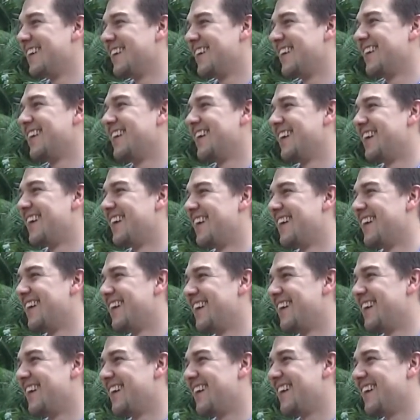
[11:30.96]
okay, how did you
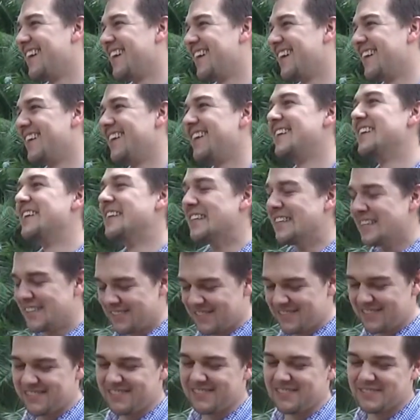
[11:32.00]
start playing this thing? In
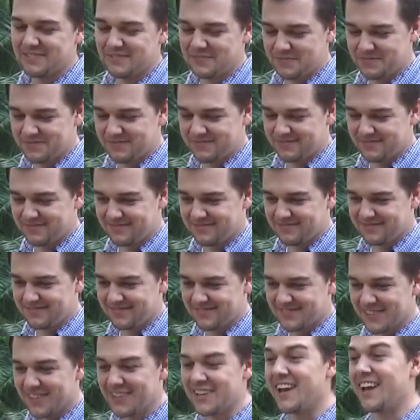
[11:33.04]
junior high, they had a
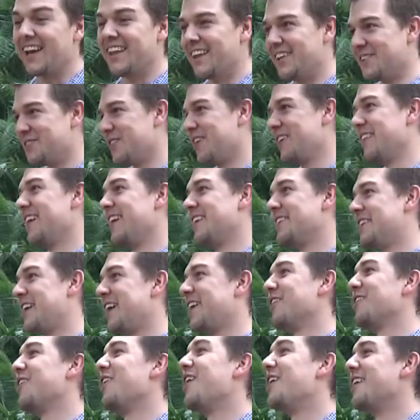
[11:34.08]
carillon. Yeah, that's right. They had class,
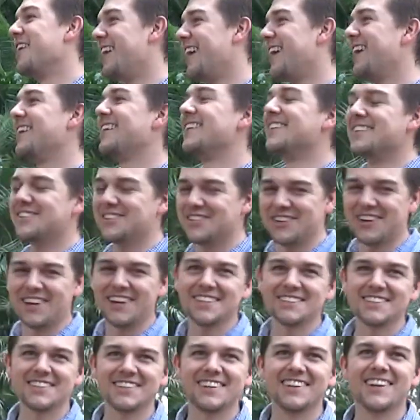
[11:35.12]
right? Day at junior
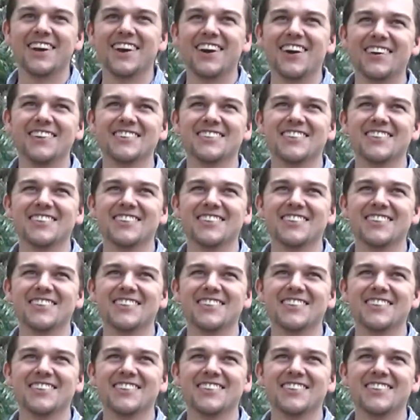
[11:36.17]
high school. No,